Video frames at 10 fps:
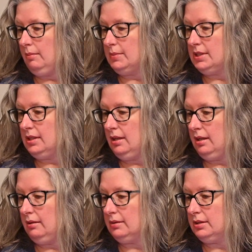
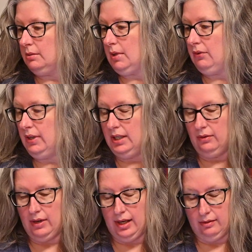So my
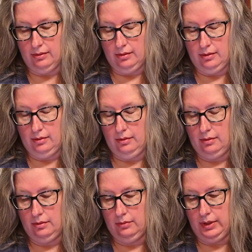reading
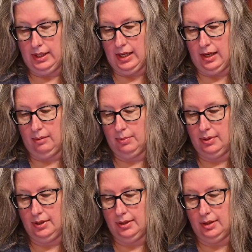recap,
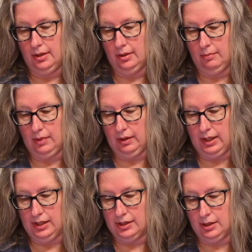I'm
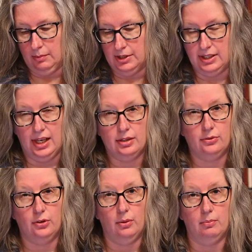getting some
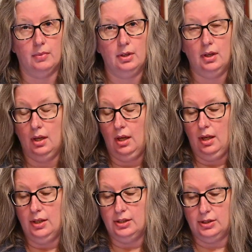stats from
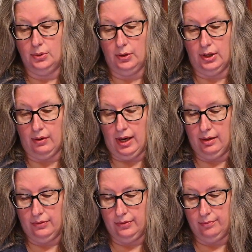
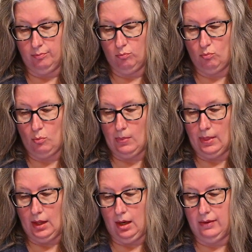Storygraph.
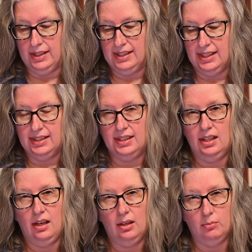I read
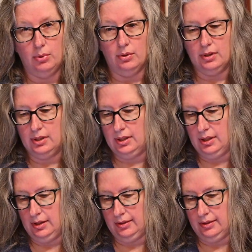69 books,